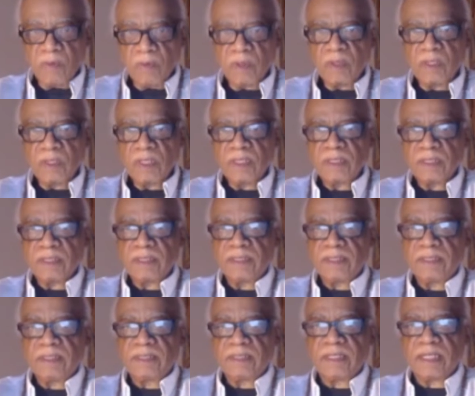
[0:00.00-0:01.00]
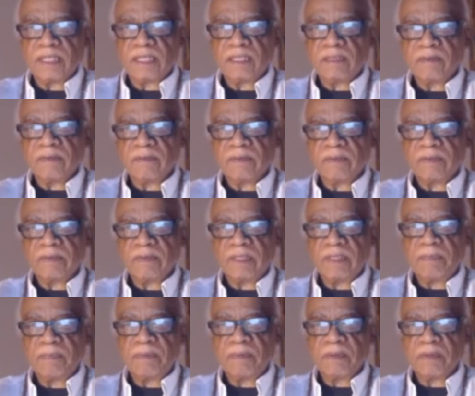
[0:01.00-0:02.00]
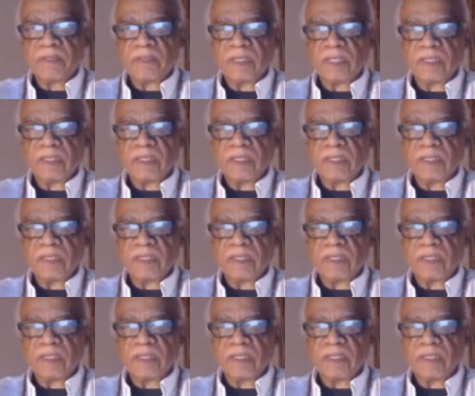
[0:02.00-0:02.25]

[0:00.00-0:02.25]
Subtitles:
We're going to delve deeper